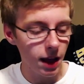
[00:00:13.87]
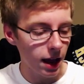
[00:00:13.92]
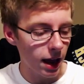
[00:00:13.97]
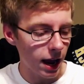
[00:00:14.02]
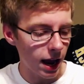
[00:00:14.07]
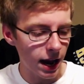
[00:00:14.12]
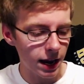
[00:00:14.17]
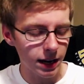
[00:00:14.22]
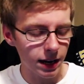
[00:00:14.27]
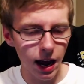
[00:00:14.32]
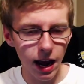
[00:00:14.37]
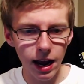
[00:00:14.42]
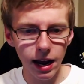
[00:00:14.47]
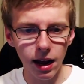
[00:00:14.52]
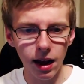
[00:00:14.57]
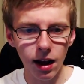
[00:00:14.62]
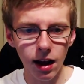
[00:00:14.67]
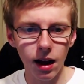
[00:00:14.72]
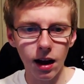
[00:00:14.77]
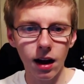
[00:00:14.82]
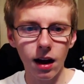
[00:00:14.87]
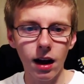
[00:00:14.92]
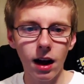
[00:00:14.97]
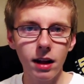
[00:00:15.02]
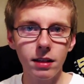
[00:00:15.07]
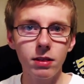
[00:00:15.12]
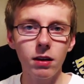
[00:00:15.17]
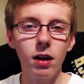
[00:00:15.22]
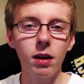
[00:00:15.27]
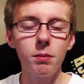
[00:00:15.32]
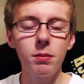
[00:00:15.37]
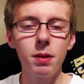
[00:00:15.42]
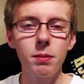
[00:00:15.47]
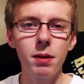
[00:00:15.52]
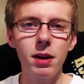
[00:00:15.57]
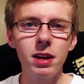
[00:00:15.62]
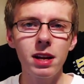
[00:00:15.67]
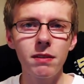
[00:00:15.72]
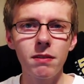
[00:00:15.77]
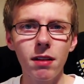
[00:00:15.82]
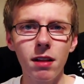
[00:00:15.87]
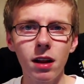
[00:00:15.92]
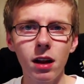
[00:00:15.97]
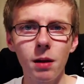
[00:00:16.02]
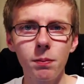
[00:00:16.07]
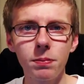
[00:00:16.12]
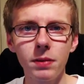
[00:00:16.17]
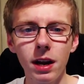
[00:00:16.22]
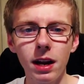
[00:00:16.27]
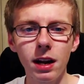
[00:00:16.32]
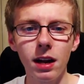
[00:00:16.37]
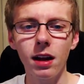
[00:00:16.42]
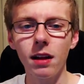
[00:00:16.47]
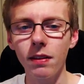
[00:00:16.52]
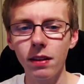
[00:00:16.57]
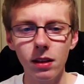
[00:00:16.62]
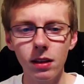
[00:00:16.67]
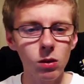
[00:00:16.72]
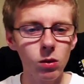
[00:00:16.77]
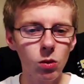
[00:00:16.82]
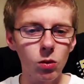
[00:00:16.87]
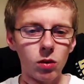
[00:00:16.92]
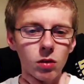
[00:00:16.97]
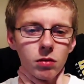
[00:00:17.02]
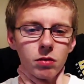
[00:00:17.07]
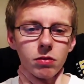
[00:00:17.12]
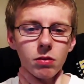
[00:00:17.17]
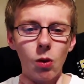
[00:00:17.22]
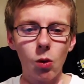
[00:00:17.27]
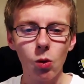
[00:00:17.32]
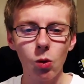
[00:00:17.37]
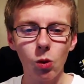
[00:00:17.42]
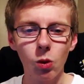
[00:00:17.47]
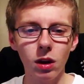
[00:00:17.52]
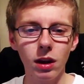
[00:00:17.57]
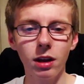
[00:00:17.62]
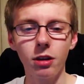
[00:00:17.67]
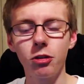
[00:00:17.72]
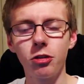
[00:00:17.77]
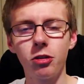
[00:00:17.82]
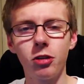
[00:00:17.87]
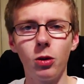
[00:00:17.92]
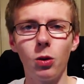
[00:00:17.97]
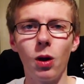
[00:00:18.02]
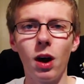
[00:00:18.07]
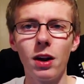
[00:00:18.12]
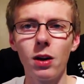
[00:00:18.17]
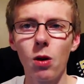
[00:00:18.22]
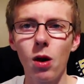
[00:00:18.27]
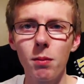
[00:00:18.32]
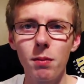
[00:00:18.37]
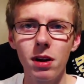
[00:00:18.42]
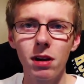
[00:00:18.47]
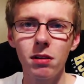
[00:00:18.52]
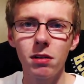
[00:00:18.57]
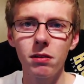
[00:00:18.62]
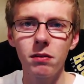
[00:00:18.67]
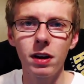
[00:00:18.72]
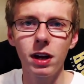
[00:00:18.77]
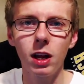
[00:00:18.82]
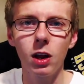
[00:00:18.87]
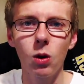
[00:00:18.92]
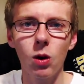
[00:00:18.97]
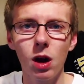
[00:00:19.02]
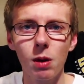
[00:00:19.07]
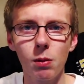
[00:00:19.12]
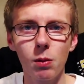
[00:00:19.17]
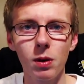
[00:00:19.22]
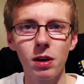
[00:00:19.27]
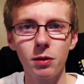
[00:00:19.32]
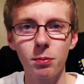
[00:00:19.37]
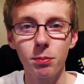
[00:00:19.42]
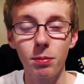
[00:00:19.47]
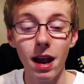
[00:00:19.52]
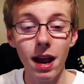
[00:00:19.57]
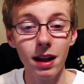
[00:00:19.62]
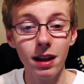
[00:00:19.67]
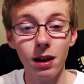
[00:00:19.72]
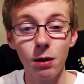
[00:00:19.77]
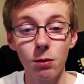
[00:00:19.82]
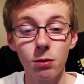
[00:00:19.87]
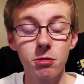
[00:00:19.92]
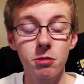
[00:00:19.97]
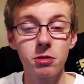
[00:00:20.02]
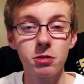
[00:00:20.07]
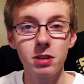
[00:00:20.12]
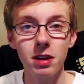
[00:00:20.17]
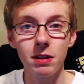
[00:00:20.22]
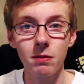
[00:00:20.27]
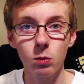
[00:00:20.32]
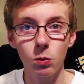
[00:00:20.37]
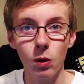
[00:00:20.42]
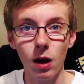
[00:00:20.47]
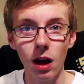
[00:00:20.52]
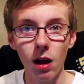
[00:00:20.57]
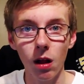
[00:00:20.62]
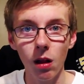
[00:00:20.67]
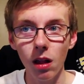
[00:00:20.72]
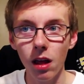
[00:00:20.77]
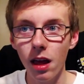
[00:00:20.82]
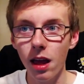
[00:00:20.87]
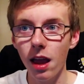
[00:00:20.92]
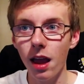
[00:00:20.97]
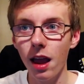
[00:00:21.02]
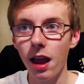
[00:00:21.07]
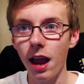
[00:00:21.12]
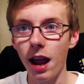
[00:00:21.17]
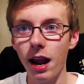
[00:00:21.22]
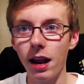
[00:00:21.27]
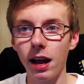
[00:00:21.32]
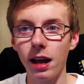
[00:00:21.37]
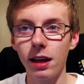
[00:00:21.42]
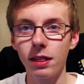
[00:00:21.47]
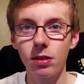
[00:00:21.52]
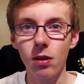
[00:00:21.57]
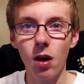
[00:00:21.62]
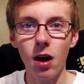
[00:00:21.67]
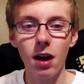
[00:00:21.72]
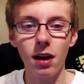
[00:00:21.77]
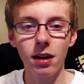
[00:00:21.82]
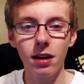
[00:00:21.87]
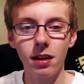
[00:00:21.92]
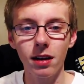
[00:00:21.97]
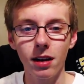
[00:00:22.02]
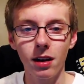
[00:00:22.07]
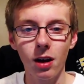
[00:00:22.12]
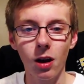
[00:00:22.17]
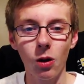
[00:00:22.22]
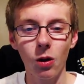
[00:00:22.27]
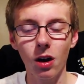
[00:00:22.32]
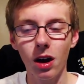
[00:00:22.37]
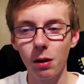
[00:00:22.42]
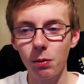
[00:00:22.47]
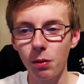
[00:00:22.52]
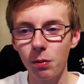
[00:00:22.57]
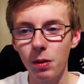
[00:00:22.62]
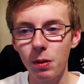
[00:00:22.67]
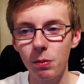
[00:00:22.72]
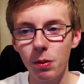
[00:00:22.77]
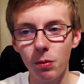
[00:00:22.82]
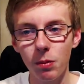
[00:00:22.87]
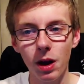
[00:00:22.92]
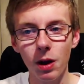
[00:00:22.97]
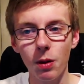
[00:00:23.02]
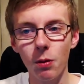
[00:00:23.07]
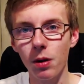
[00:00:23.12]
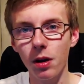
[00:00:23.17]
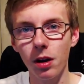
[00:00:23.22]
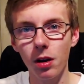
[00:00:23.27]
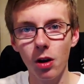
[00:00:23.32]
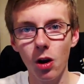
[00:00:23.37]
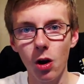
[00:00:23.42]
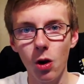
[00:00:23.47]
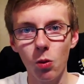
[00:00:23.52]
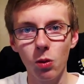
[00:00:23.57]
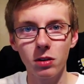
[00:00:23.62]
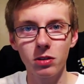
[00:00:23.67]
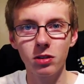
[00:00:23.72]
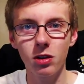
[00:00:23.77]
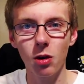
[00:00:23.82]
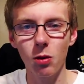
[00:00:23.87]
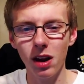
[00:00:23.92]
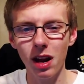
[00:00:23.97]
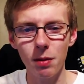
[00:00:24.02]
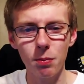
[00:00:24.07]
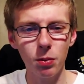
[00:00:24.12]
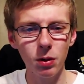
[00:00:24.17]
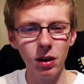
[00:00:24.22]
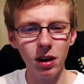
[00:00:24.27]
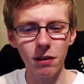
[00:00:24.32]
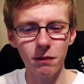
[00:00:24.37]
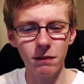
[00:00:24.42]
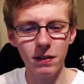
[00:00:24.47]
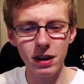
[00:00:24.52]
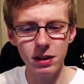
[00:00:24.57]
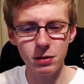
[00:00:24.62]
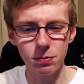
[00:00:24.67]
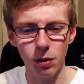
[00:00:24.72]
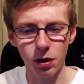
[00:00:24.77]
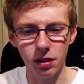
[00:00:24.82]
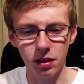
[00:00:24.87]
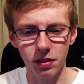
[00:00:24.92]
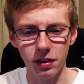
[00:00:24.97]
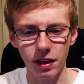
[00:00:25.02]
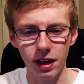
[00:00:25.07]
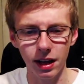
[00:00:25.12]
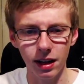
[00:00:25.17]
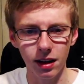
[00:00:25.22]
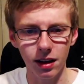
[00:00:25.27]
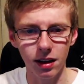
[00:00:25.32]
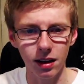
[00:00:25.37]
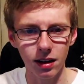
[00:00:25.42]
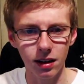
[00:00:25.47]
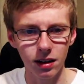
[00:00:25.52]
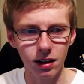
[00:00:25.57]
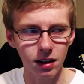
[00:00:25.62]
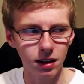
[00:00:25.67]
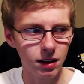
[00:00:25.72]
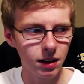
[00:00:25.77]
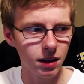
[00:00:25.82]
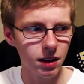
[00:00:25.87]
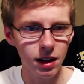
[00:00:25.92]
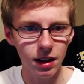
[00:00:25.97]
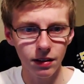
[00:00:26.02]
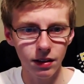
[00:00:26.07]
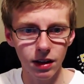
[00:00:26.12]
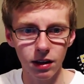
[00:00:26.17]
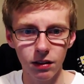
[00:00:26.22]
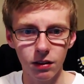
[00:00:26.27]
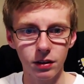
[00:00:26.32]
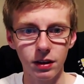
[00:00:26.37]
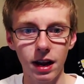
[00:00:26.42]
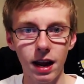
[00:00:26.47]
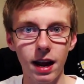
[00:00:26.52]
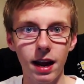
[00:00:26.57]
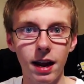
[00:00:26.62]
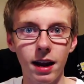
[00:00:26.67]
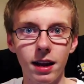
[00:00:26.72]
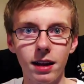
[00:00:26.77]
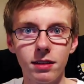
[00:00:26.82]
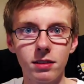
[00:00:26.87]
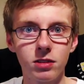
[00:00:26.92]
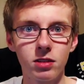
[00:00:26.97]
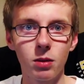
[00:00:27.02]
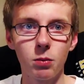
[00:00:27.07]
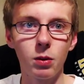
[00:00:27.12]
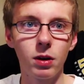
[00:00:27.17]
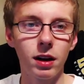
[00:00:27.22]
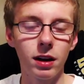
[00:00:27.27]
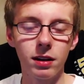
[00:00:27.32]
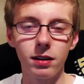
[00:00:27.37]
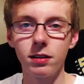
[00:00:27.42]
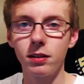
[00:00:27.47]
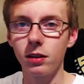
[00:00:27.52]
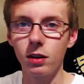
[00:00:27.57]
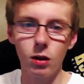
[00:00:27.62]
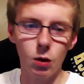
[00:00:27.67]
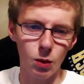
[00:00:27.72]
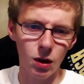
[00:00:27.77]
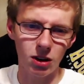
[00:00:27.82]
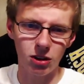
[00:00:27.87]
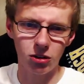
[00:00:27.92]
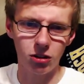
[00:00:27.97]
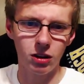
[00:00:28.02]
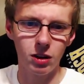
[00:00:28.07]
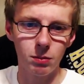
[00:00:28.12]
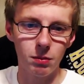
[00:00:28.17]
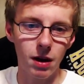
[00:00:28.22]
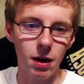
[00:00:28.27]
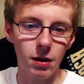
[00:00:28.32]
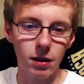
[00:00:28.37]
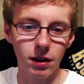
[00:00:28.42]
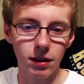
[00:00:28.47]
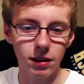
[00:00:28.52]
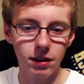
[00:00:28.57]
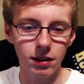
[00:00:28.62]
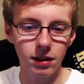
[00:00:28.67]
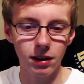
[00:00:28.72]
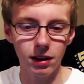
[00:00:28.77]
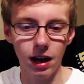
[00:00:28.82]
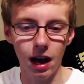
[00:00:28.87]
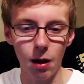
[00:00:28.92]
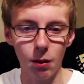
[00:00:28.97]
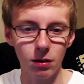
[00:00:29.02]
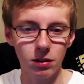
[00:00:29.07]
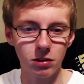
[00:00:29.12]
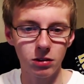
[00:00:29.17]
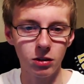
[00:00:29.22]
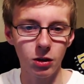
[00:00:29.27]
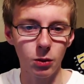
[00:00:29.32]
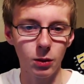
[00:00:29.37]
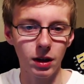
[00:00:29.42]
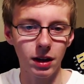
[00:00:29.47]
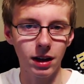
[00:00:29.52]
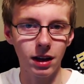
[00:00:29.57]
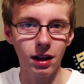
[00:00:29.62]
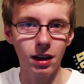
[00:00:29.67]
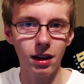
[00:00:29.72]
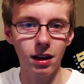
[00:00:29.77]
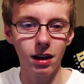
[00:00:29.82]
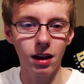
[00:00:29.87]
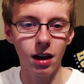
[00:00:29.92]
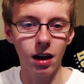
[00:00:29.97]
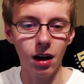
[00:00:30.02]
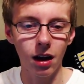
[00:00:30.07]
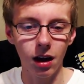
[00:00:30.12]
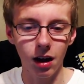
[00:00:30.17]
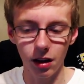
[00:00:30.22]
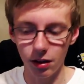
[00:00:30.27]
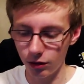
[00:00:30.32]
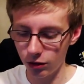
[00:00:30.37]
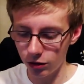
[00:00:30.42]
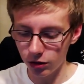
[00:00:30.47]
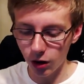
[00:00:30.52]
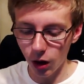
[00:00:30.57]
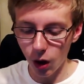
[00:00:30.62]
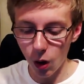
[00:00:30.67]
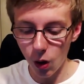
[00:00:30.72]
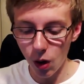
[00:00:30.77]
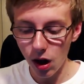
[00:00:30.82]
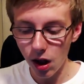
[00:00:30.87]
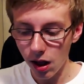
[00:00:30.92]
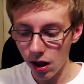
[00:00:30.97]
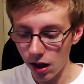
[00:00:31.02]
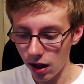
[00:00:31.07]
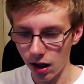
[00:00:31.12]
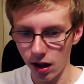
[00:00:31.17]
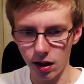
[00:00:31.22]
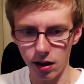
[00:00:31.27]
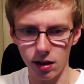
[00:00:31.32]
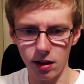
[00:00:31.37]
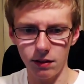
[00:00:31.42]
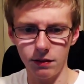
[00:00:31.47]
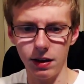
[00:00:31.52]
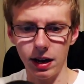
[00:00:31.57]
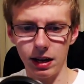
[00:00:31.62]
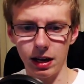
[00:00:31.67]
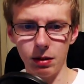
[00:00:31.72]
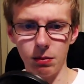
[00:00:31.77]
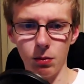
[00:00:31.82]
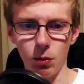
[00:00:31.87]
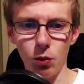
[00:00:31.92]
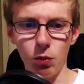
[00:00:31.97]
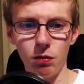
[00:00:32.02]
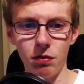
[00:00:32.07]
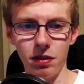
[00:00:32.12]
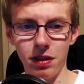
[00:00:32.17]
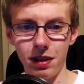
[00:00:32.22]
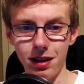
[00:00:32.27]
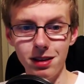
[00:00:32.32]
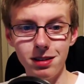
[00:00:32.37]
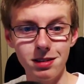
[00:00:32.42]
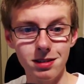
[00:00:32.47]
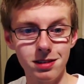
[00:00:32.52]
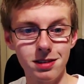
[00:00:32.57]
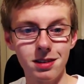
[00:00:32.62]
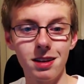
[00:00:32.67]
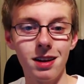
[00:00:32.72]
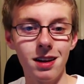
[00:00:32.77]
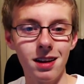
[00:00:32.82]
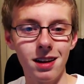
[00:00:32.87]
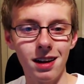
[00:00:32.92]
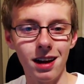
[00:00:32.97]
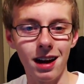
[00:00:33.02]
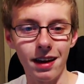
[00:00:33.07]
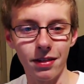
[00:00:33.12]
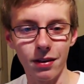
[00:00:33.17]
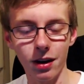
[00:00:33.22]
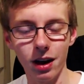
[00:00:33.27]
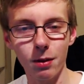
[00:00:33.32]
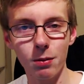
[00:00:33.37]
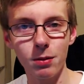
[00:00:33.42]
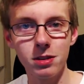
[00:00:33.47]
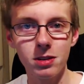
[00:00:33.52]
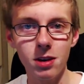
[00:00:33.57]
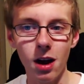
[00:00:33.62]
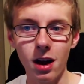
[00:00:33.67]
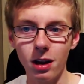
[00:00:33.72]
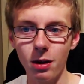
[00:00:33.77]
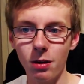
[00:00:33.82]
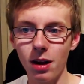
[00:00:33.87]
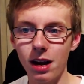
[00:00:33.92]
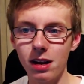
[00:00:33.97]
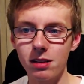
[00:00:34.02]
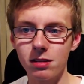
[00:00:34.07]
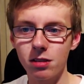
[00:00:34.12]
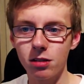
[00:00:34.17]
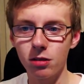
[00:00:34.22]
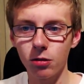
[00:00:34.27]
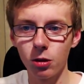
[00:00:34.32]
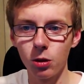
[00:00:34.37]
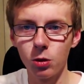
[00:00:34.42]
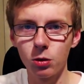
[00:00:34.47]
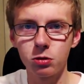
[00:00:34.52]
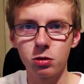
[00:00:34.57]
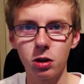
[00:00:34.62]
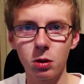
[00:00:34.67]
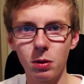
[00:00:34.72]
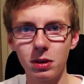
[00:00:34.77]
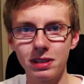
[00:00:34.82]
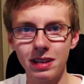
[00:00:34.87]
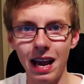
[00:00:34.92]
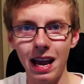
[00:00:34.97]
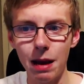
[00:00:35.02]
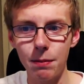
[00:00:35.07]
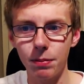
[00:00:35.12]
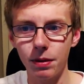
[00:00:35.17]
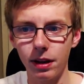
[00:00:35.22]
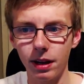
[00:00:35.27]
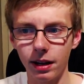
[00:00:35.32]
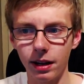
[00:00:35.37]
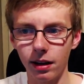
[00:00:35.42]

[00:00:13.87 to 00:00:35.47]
And I thought maybe I'd give you a little update on the old vocal issue. I know I made a video a couple weeks back. It was received well, and I thought, a couple people might want to know what's going on. I put out a Facebook thing the other day, and someone had questioned about it, how it's doing. So, if I could move this, I thought I would talk you guys through sort of what's happening.